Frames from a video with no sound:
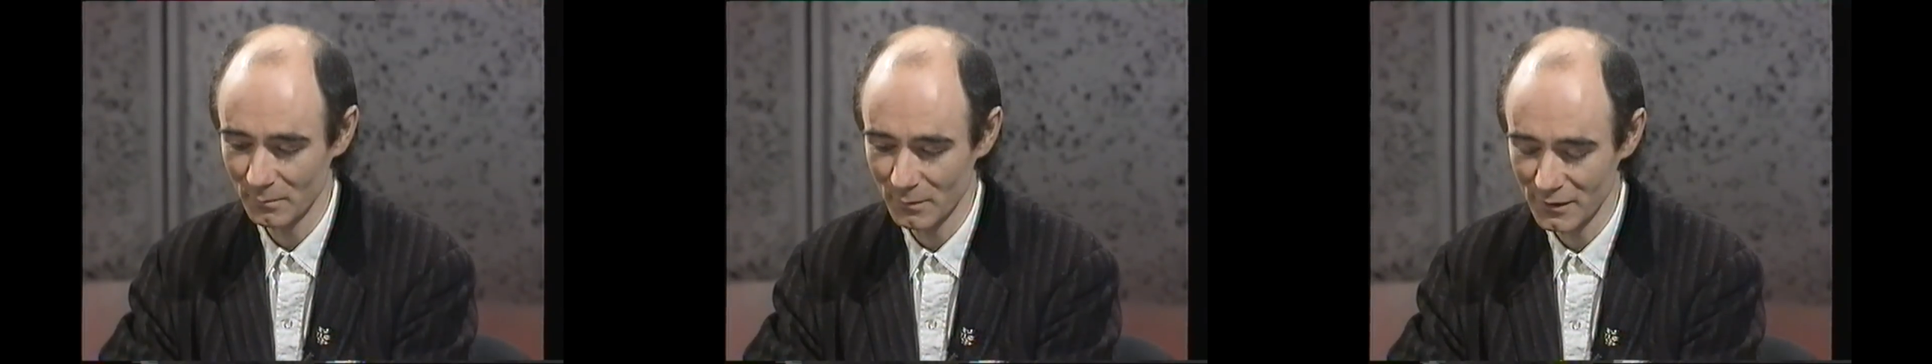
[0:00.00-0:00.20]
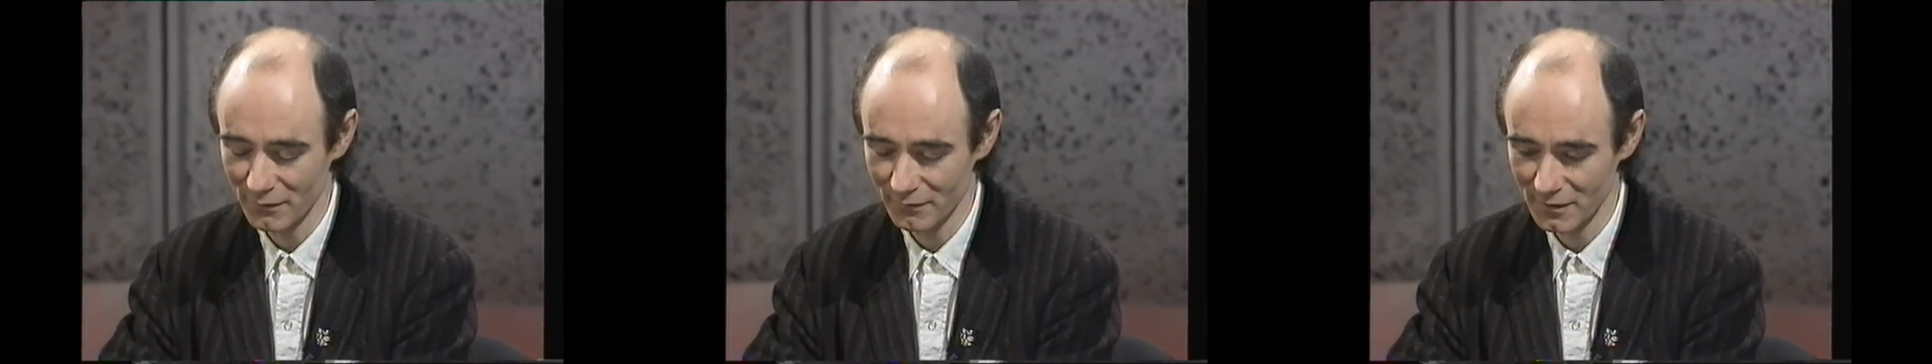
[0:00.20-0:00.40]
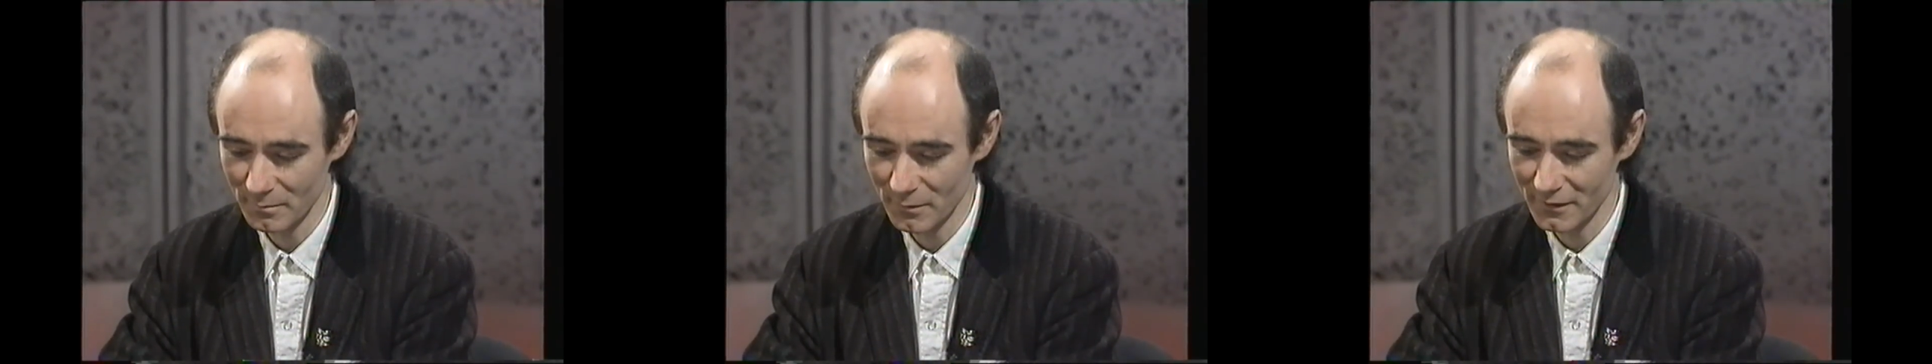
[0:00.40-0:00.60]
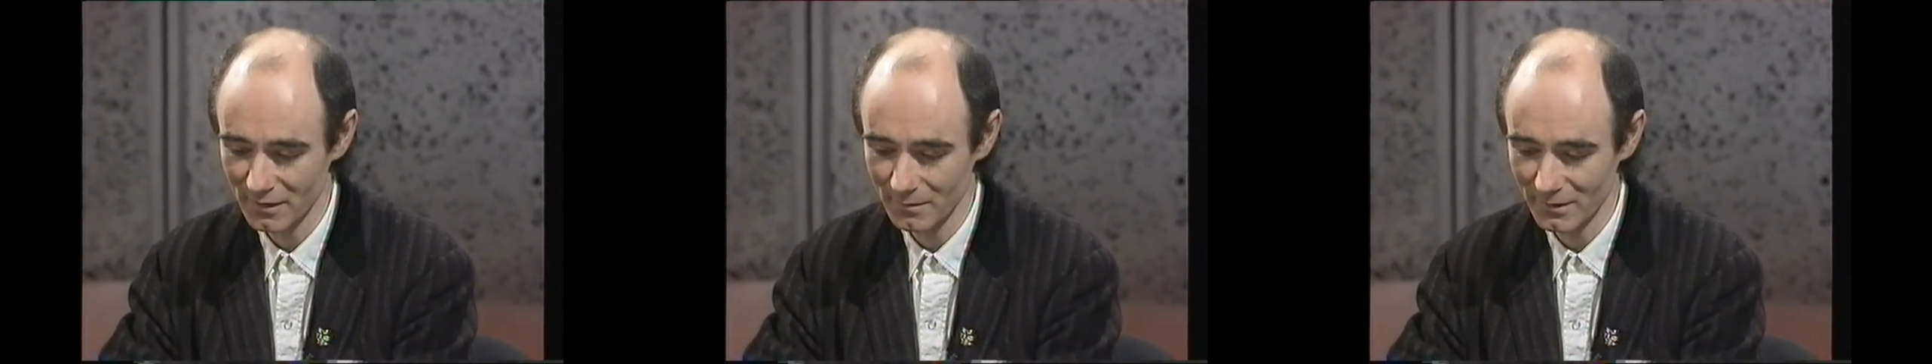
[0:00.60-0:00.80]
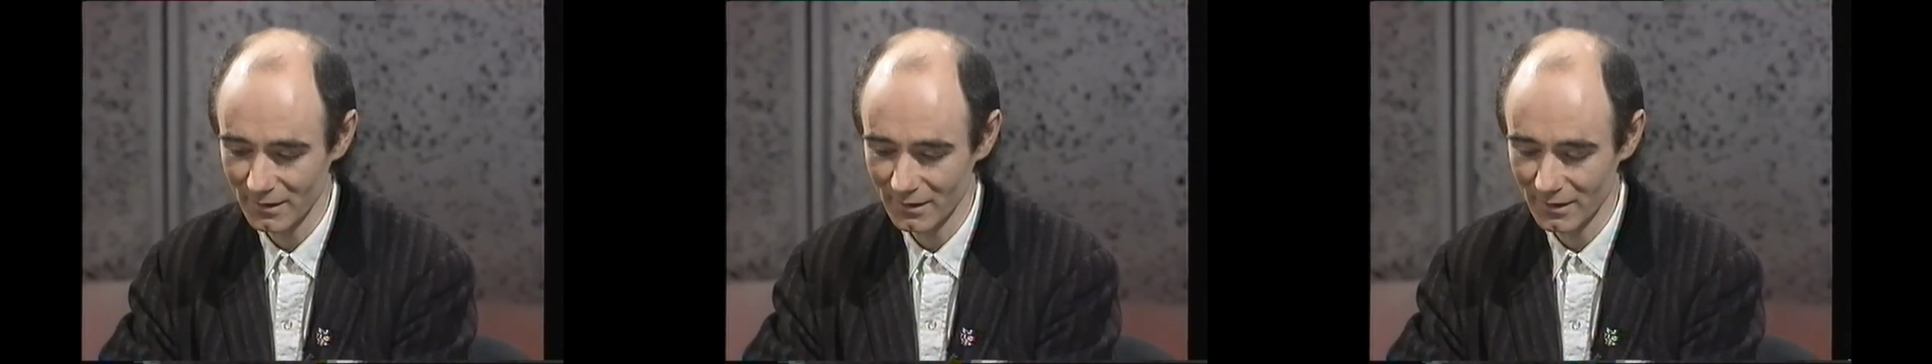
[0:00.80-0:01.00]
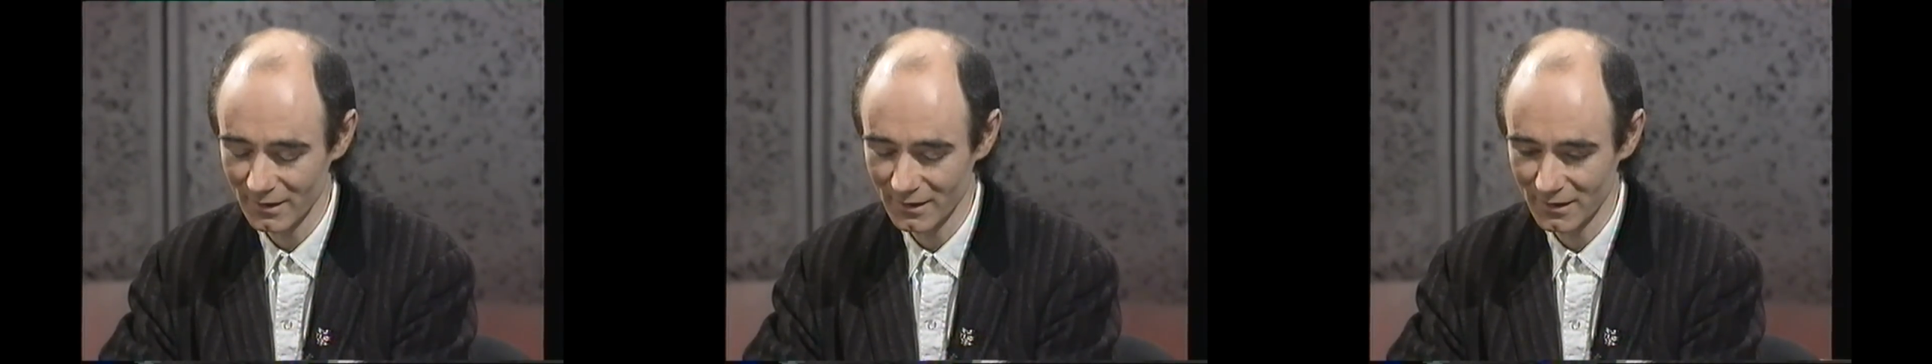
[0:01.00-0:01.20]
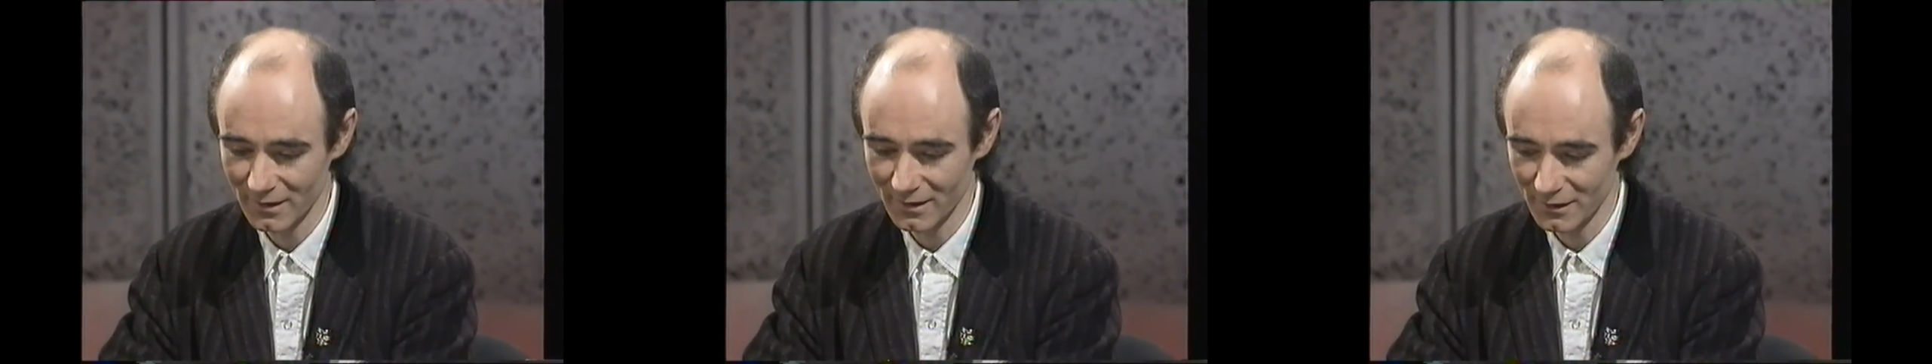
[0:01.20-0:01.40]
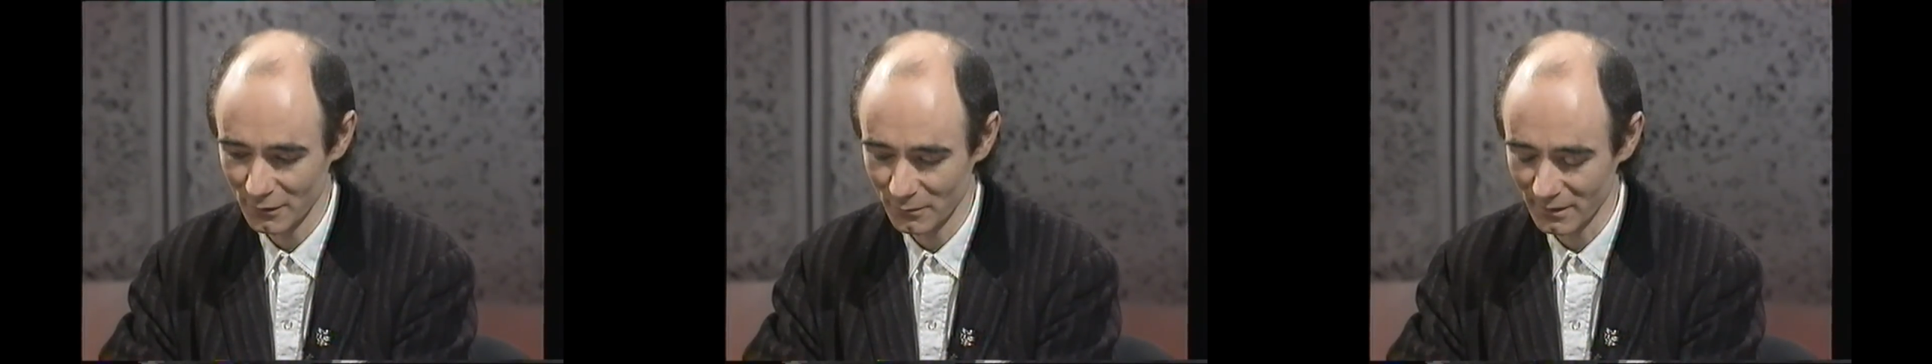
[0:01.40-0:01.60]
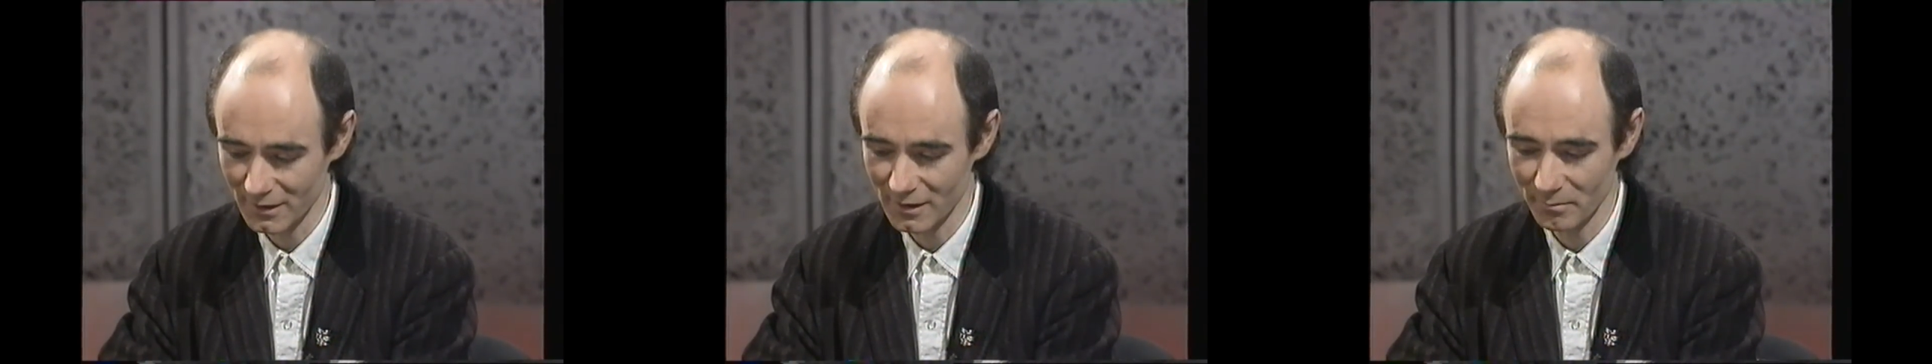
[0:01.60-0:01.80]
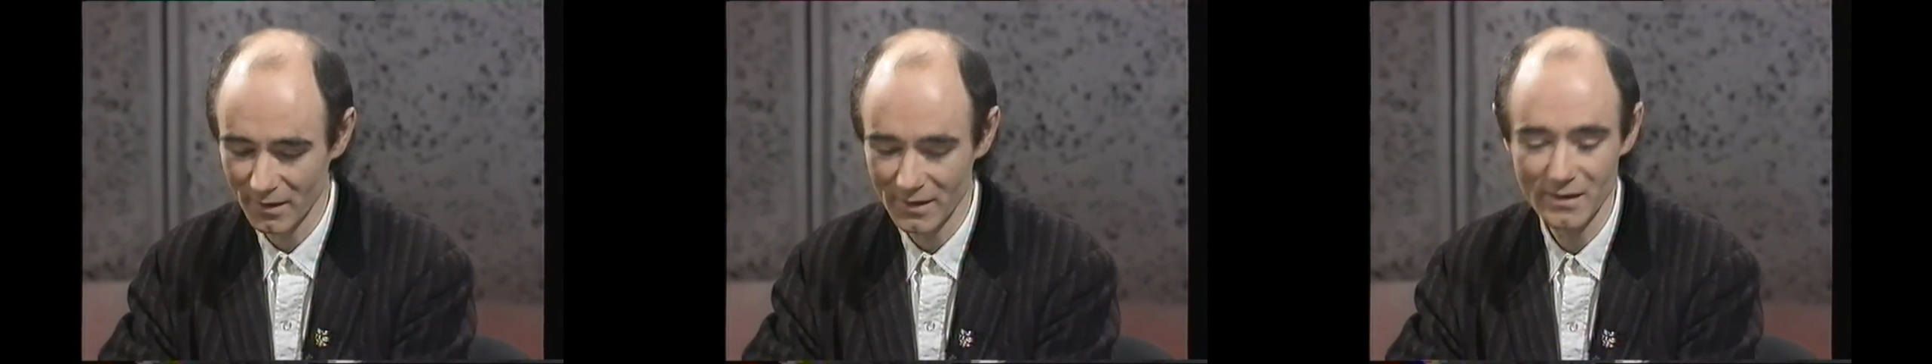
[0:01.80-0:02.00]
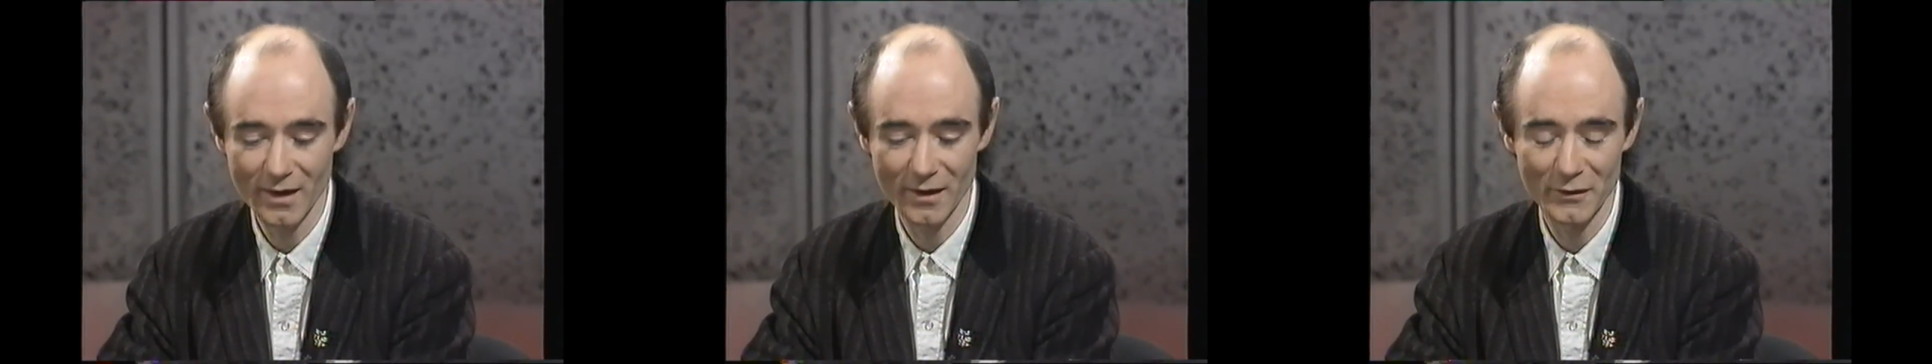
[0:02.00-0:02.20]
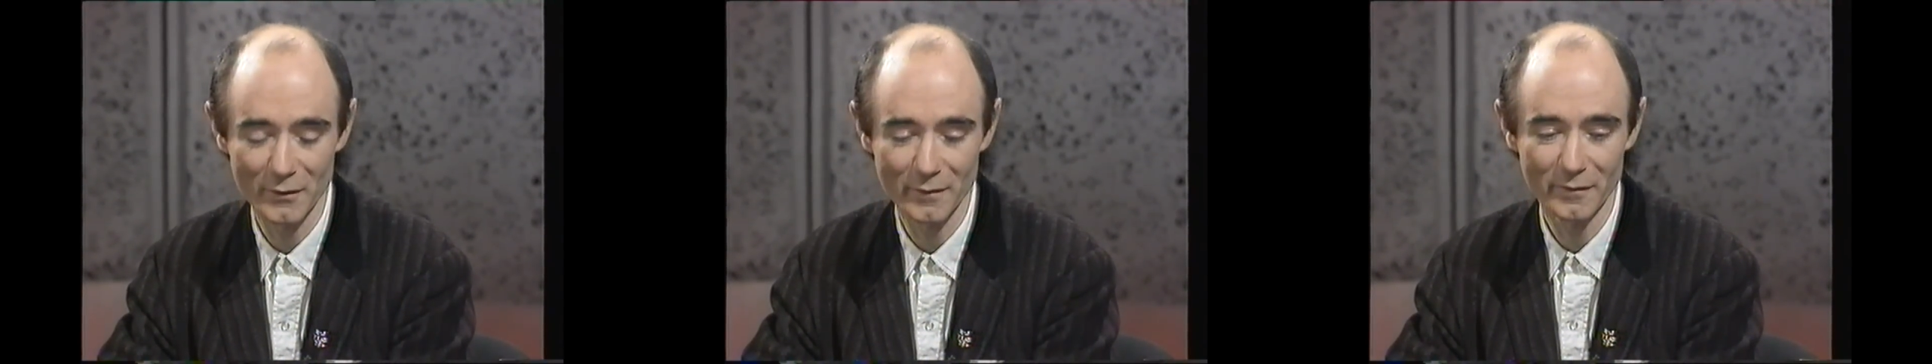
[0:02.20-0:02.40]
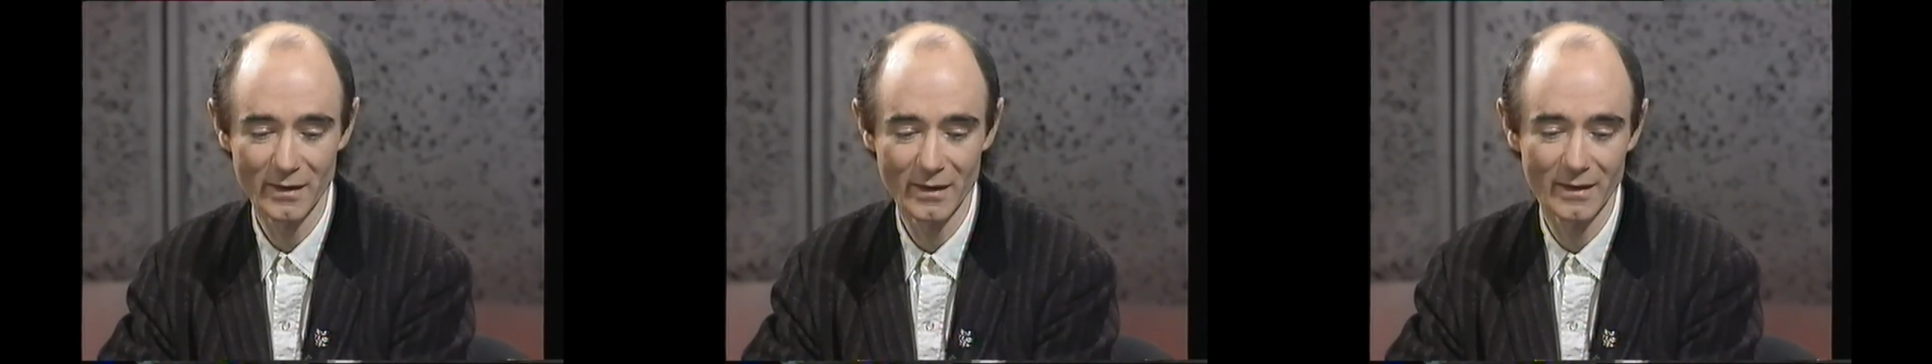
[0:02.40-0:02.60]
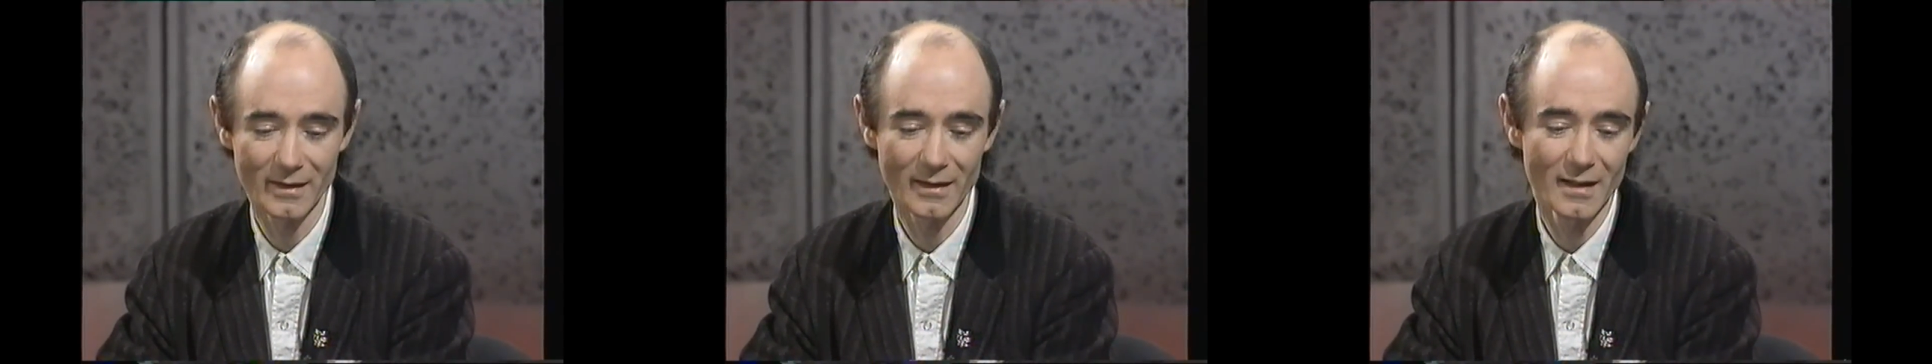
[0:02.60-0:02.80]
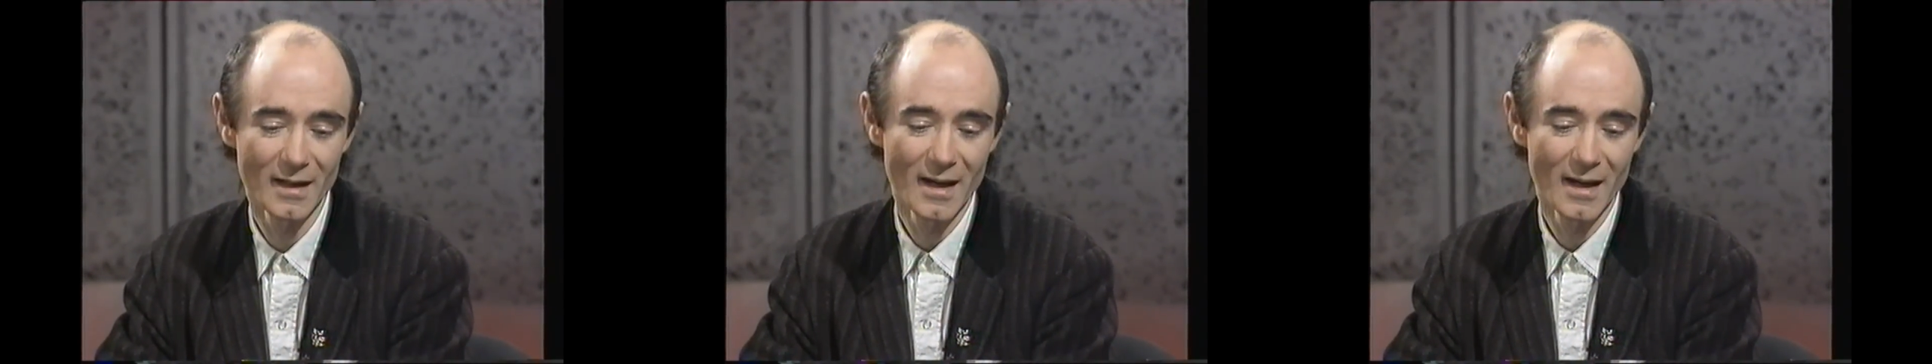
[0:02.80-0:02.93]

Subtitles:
one's responsibility is to express how you're feeling.